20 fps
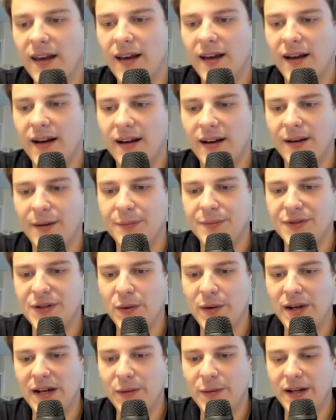Um,
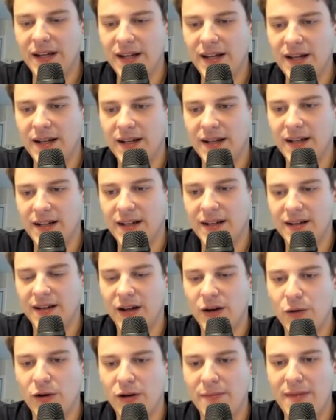so anyway,
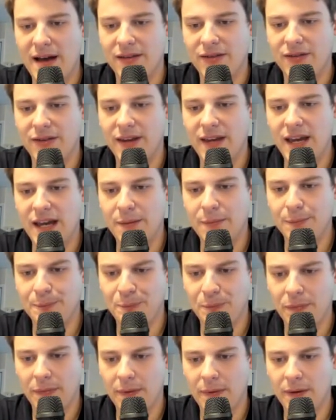going back to the game,
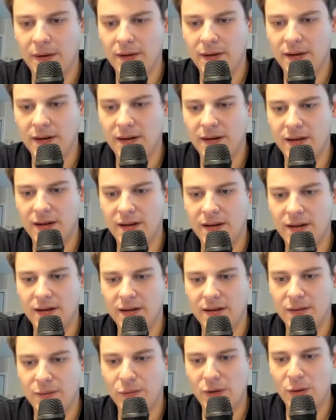
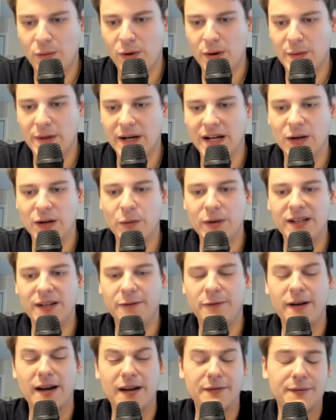where were we at? Queen
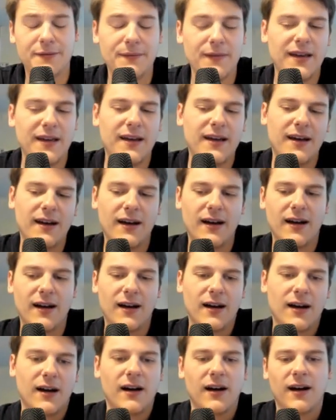d5.
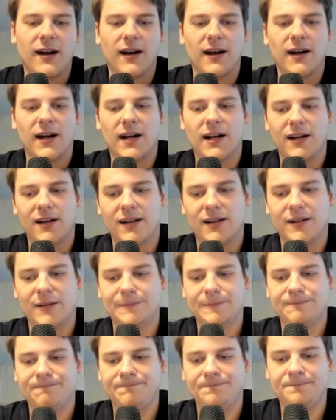
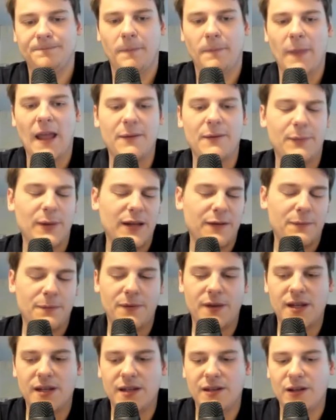Um, I believe
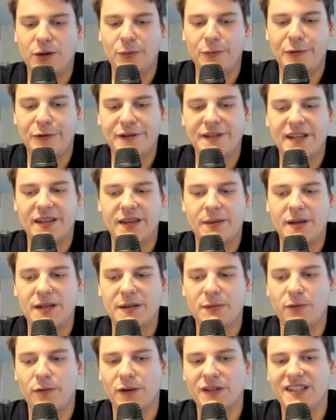uh, the computer said the
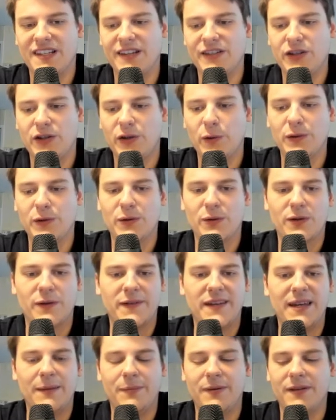best move was king g2, sort of
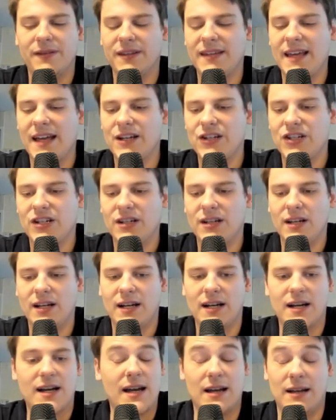keeping the tension.
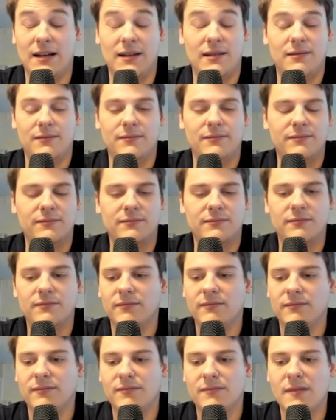I um,
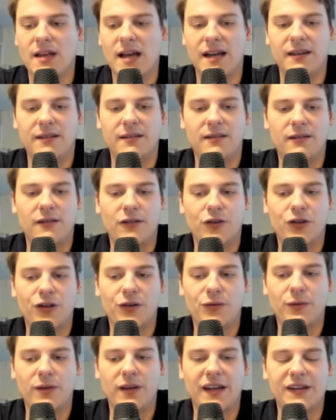I
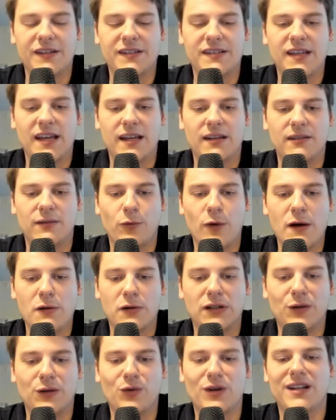couldn't really understand why
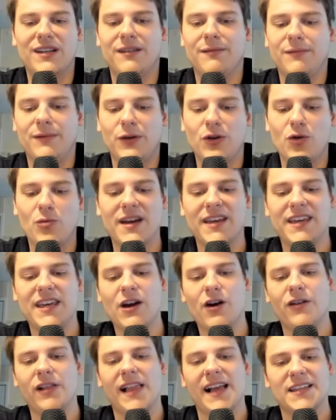would I want to, you know, my king
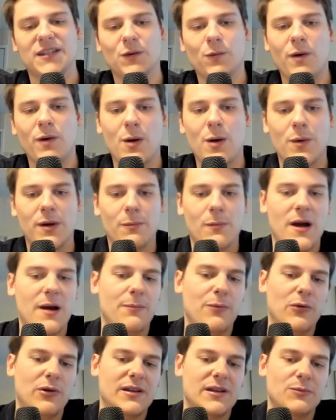on a light square when my
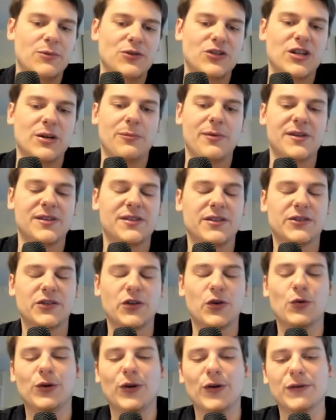opponent's bishop is
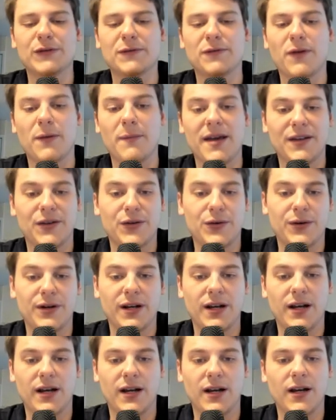so close from
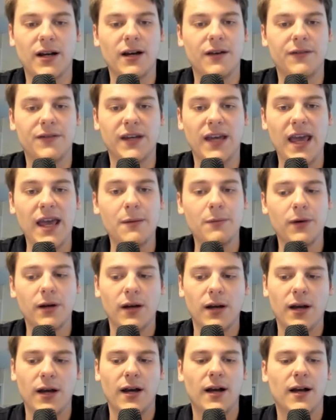entering uh, the game.
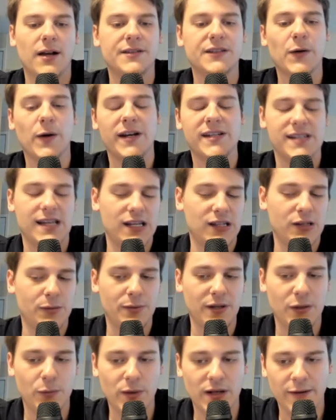So I decided to
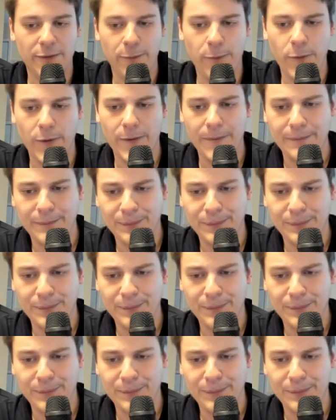play queen f4.